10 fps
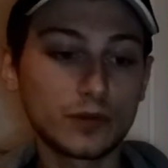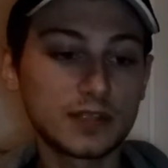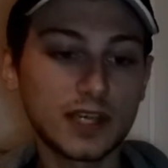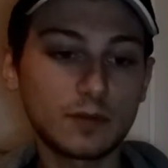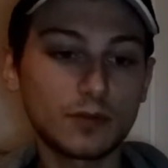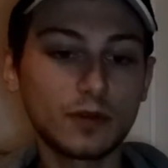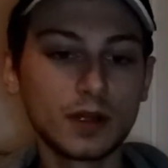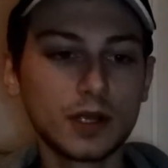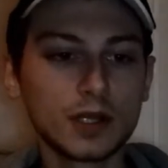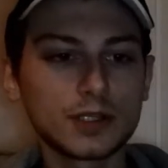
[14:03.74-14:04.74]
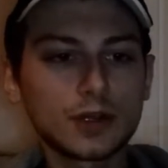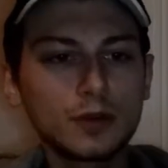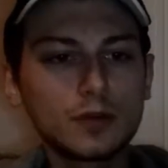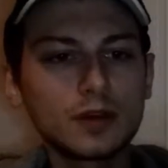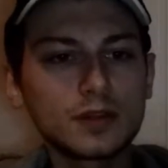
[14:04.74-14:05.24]
Bruce Campbell. So who
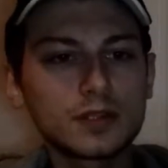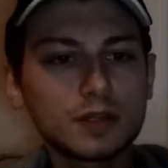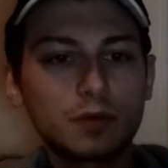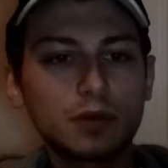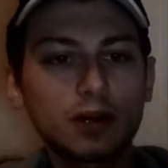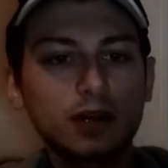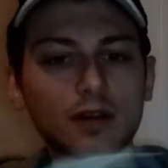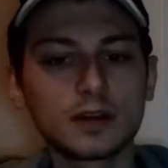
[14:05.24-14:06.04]
were the others done by?